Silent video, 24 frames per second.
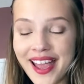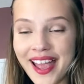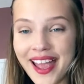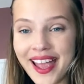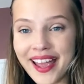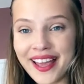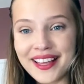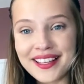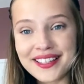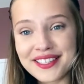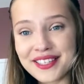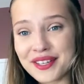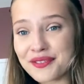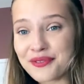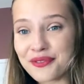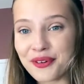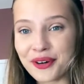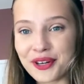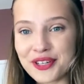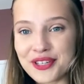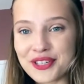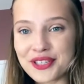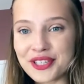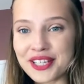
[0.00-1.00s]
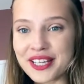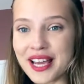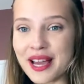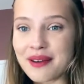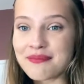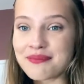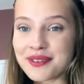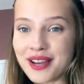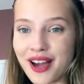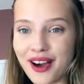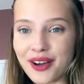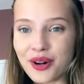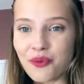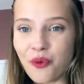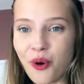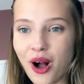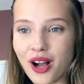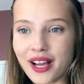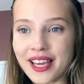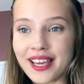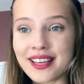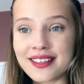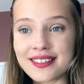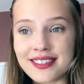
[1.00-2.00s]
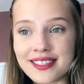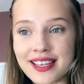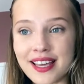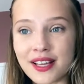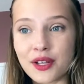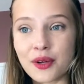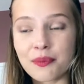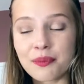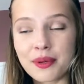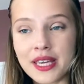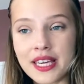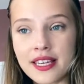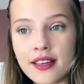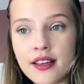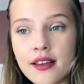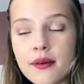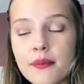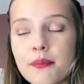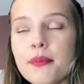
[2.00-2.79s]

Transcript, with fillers: And unfortunately, I'm not a walking encyclopedia,